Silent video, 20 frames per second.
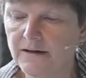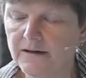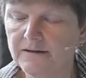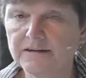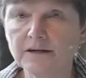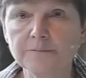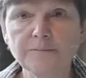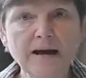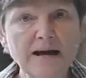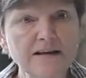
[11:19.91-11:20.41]

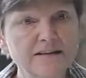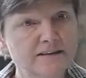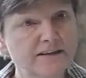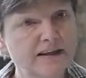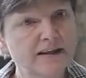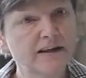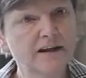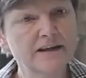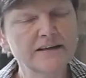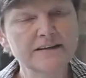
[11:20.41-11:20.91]
So back to
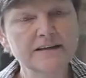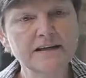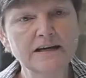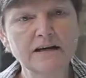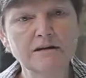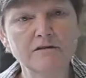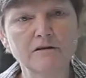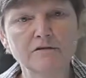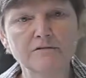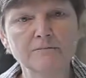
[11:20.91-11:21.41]
that
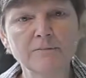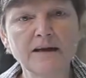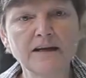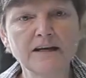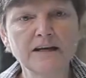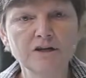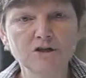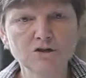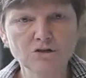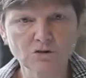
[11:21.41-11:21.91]
idea of
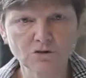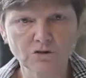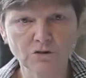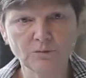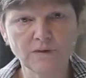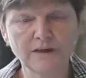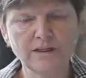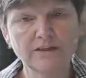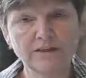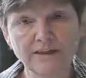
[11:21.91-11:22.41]
making sure
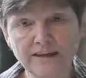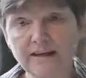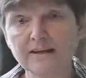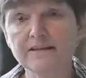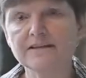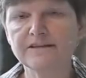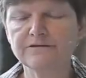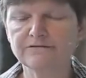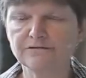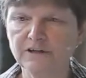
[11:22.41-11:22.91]
that we
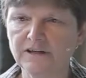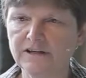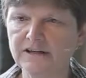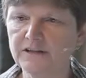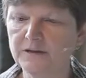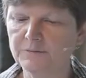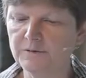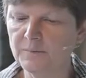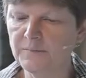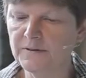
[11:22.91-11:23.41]
think differently
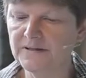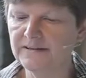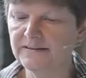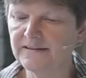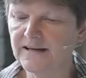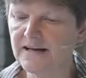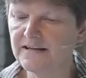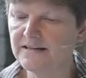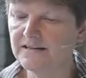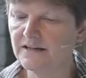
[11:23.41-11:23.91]
in the property
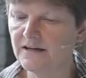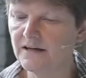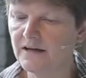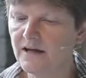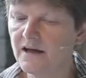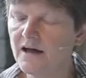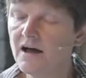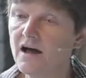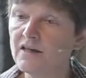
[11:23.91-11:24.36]
sector,